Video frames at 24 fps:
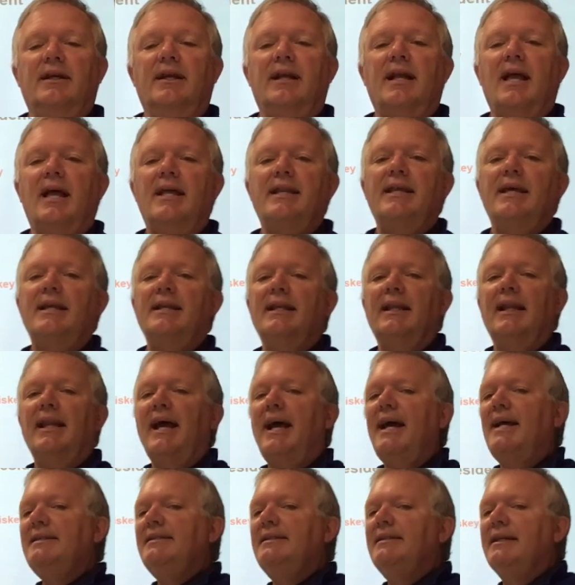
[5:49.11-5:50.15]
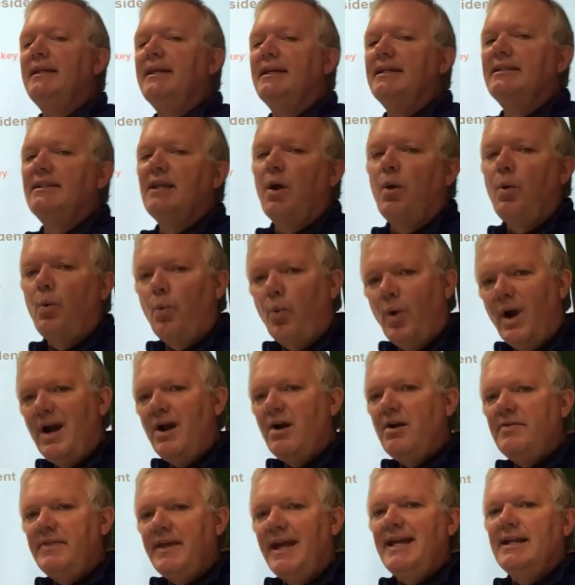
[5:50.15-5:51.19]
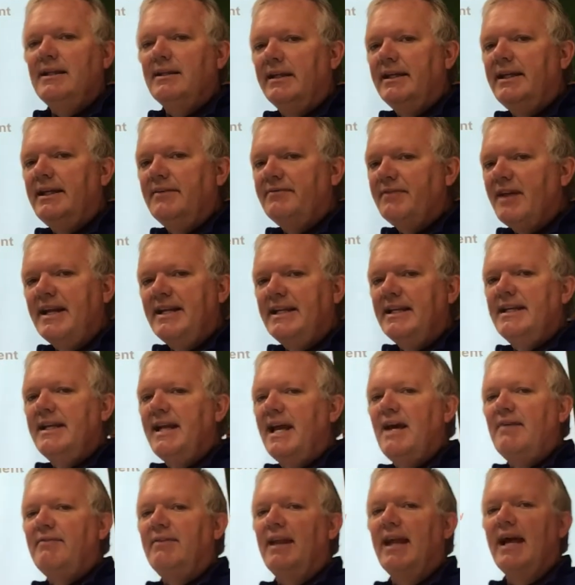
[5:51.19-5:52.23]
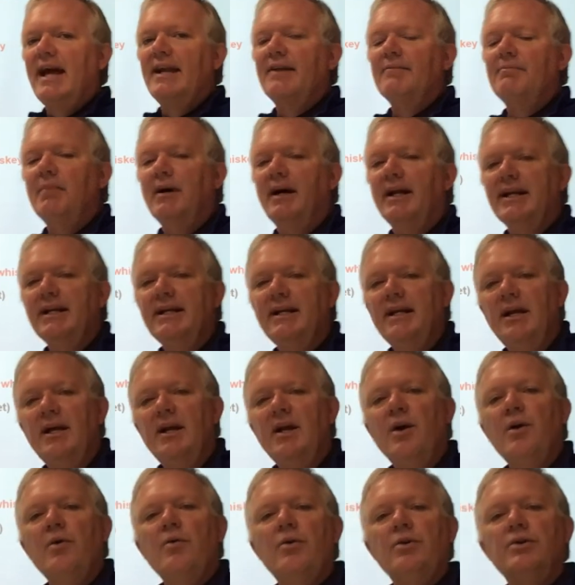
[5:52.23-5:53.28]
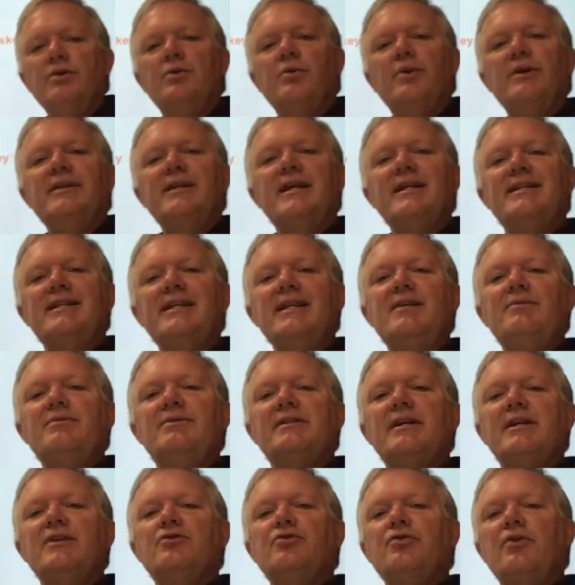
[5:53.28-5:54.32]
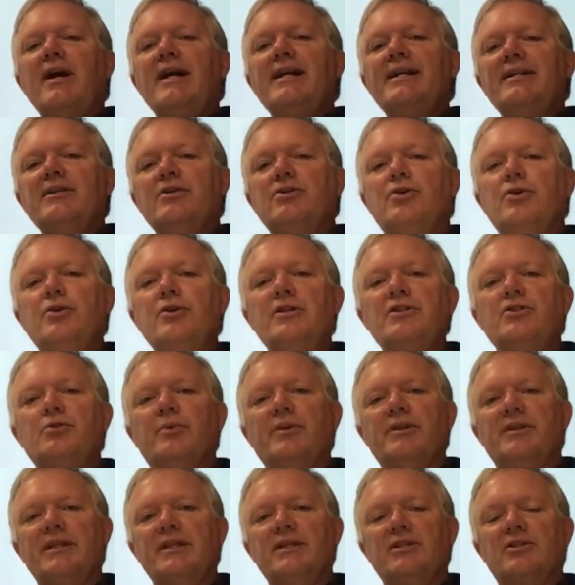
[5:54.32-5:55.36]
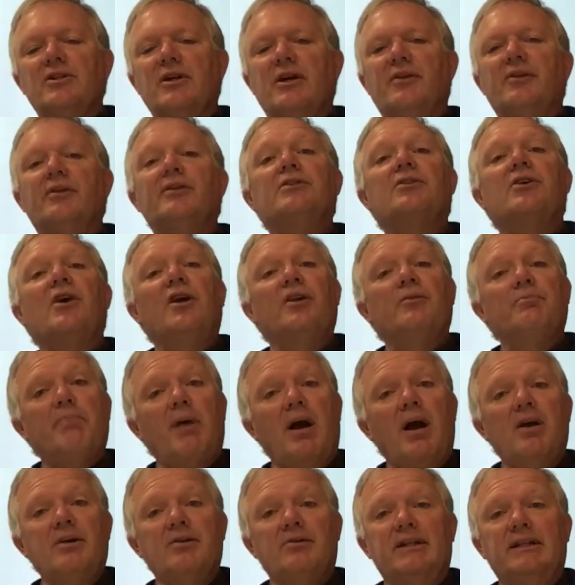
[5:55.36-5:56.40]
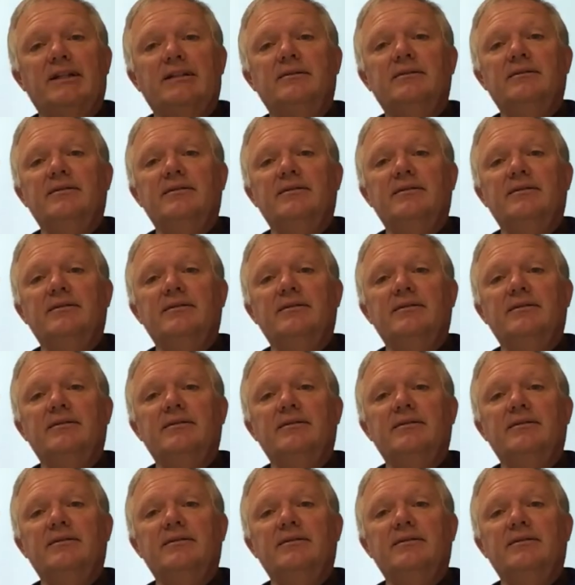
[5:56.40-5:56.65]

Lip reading: And then the last thing is where they lived, they didn't have a lot of money. So what they did was they traded goods with each other. It's called bartering.